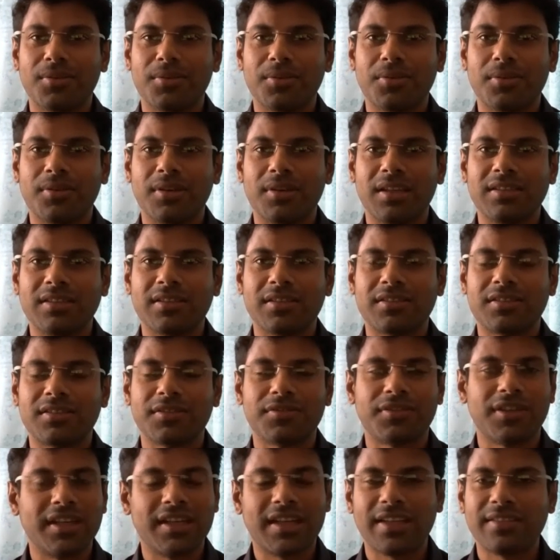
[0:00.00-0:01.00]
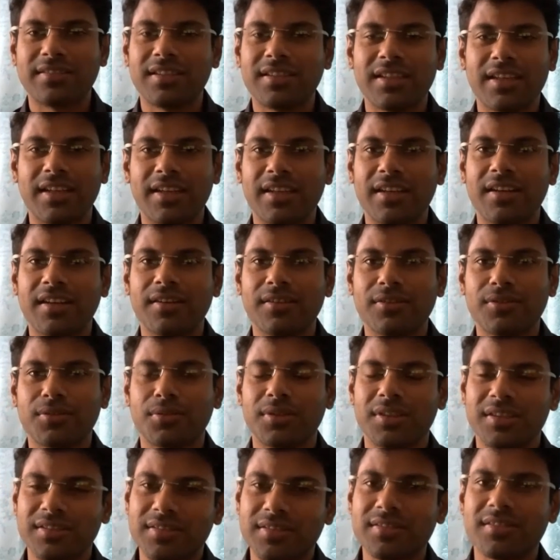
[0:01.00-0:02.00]
So it's a fantastic arena.
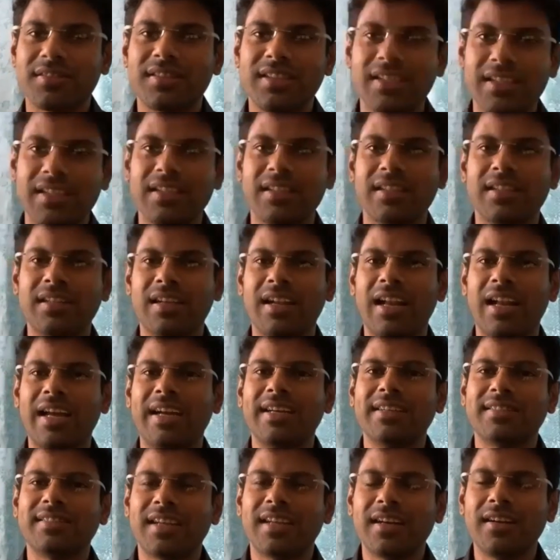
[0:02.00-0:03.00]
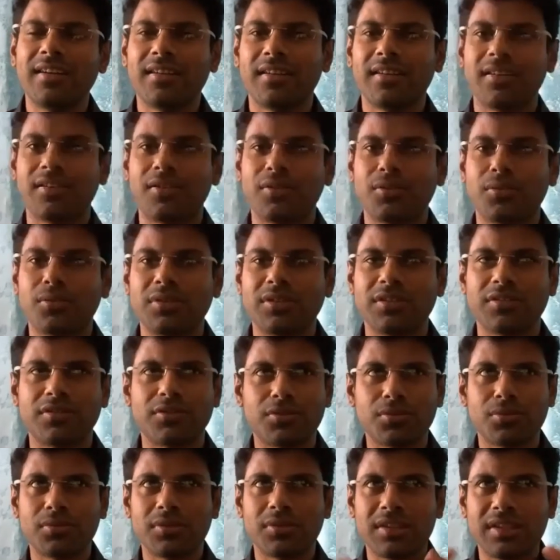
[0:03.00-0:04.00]
So this is the, like I said,
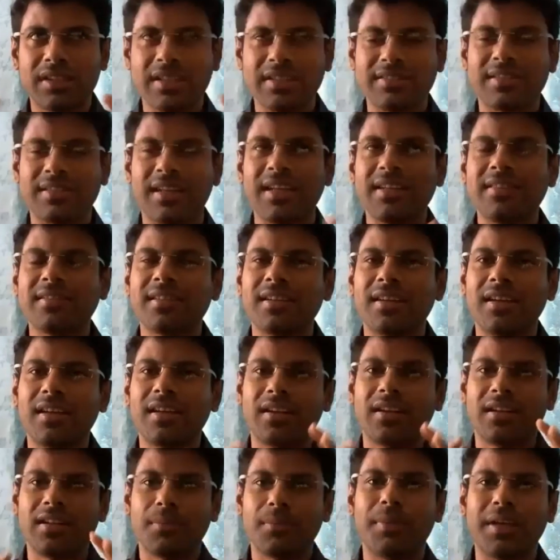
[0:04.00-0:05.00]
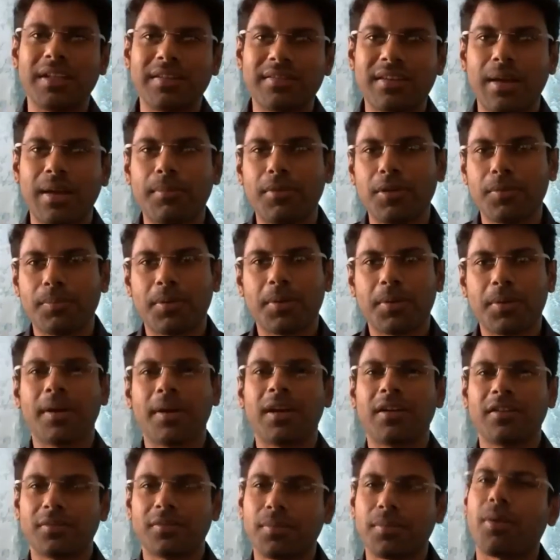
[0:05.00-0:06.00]
to concise, the best time to
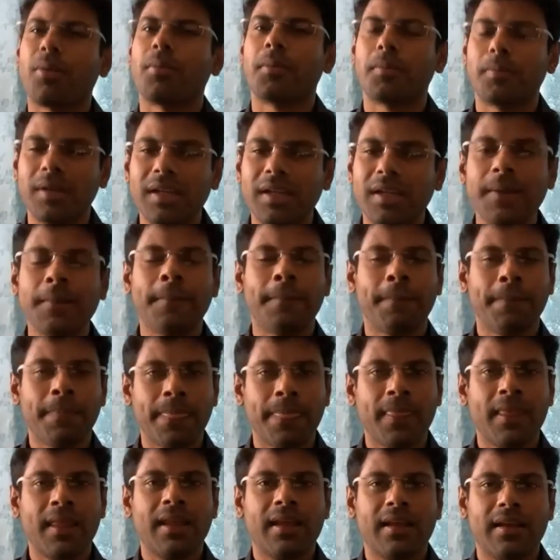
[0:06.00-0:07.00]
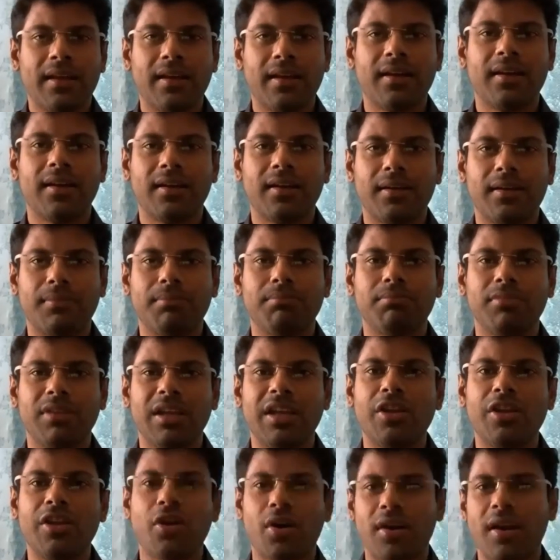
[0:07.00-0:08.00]
prepare is probably
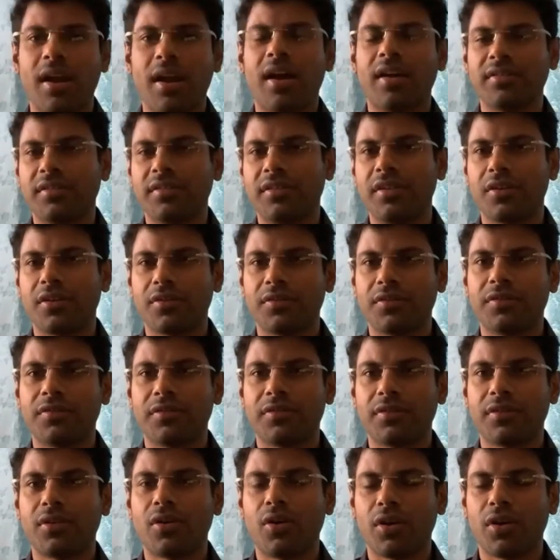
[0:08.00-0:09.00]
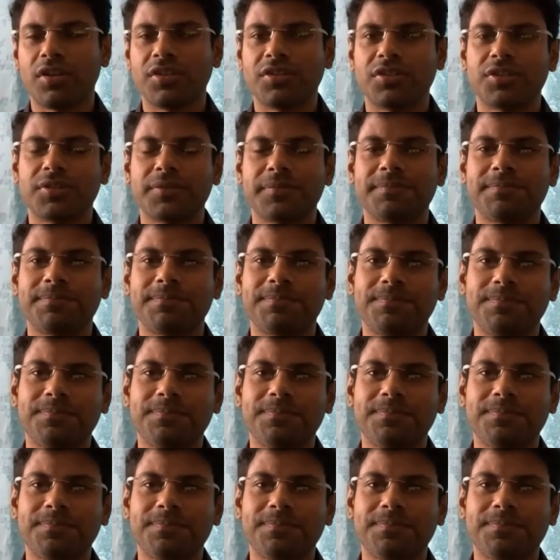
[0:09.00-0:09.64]
in your last year of college.